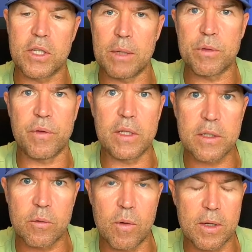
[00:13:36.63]
James
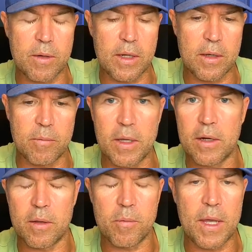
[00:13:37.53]
Venter won uh, man
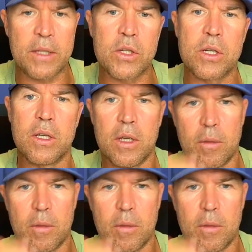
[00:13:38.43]
of the match.